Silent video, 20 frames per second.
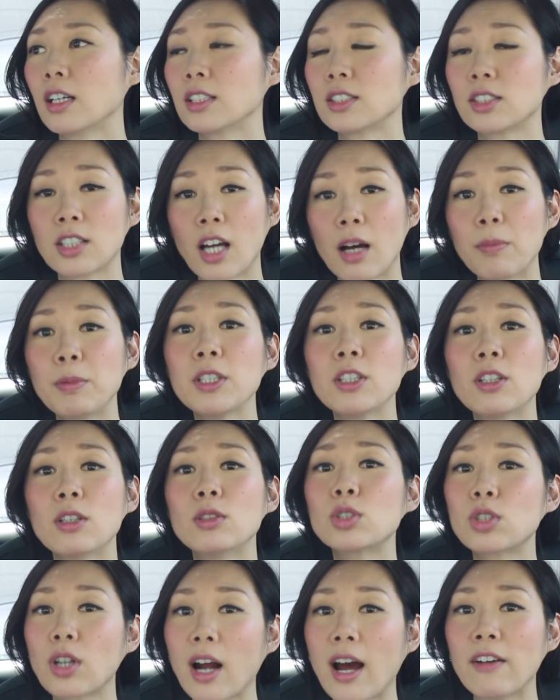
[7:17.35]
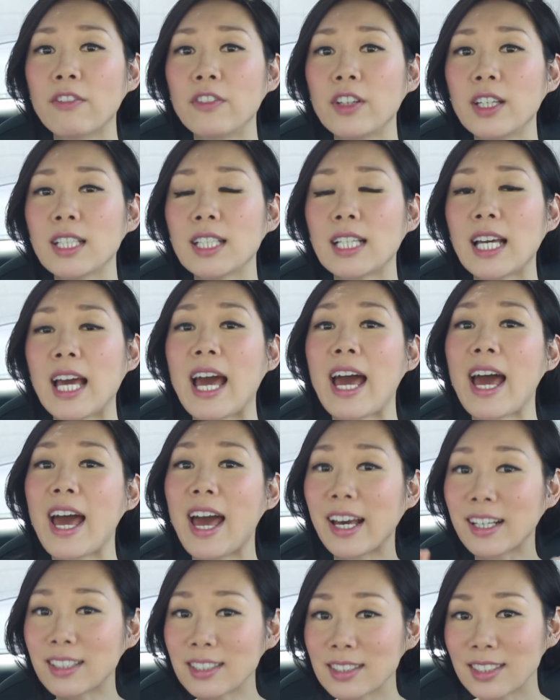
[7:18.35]
Stop and go traffic,
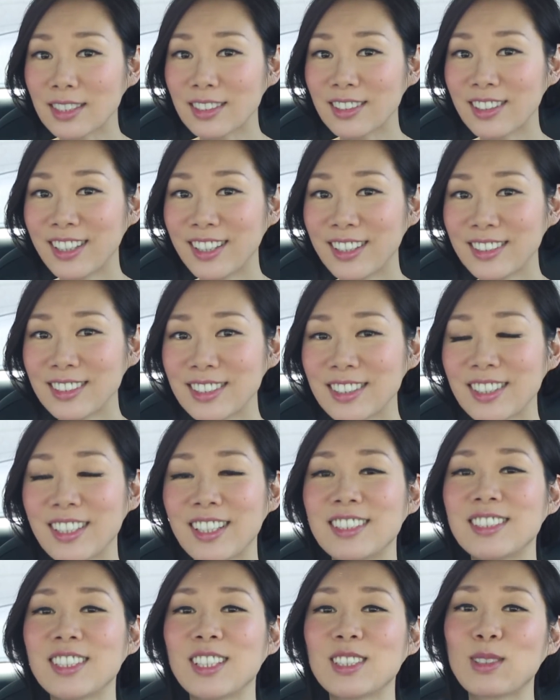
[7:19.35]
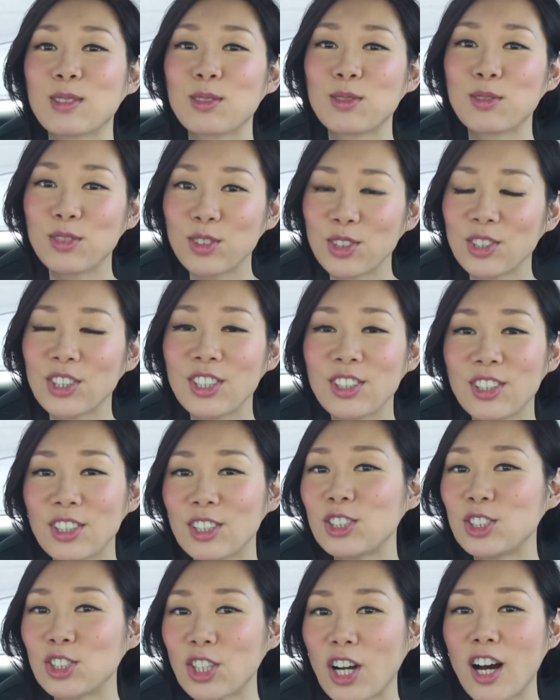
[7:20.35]
excellent. It does a really
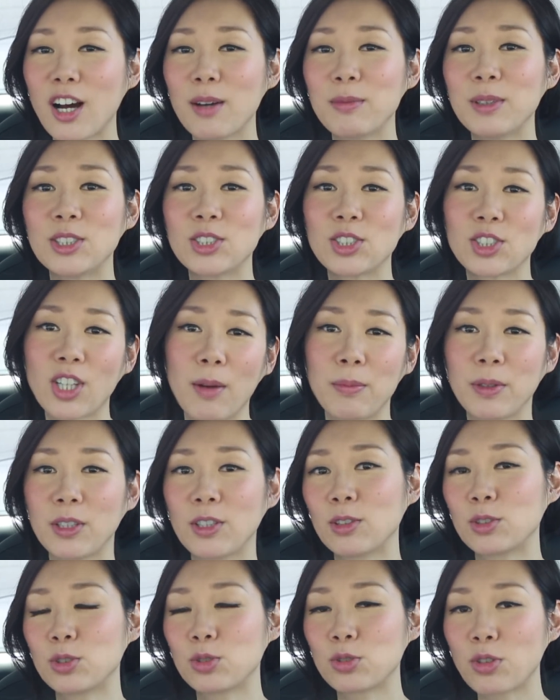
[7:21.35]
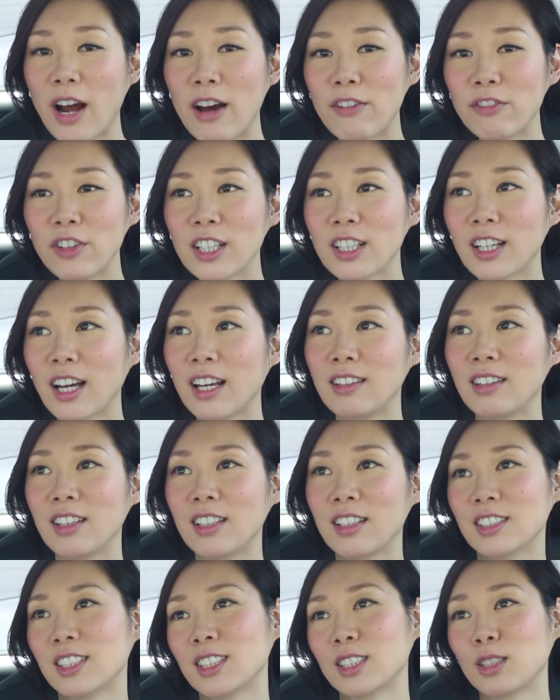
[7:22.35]
good job in stop and go traffic. I
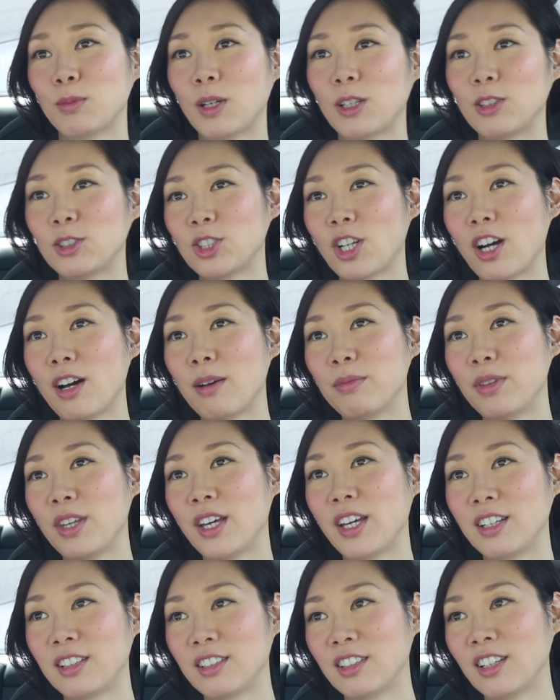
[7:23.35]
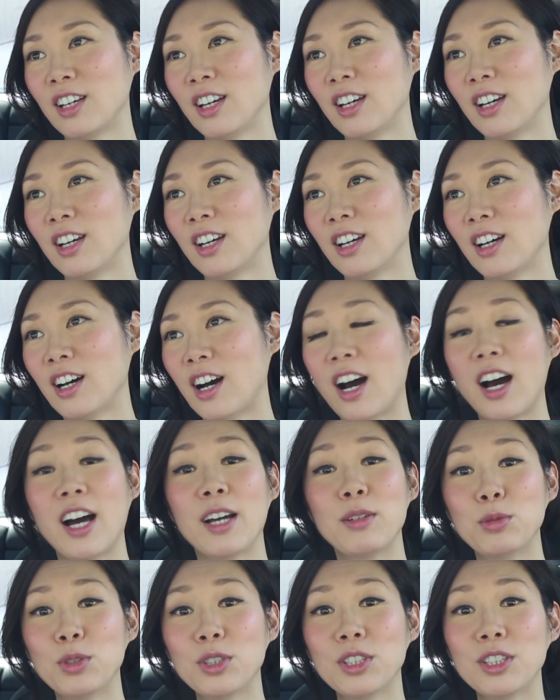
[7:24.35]
think it does a better job than
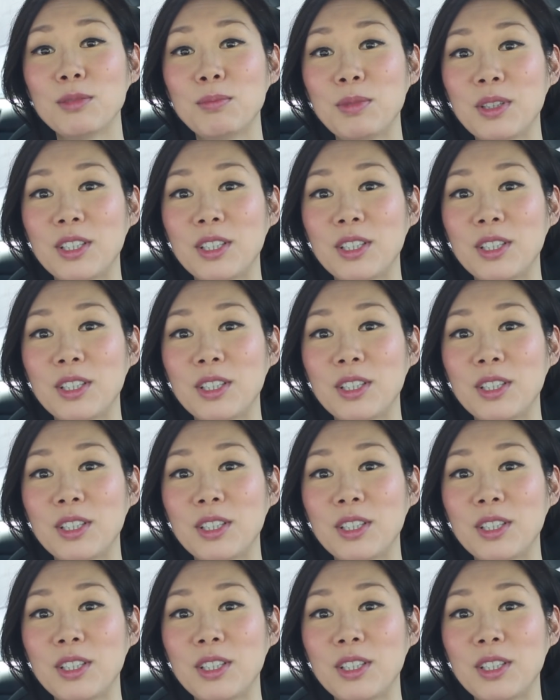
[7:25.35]
I would,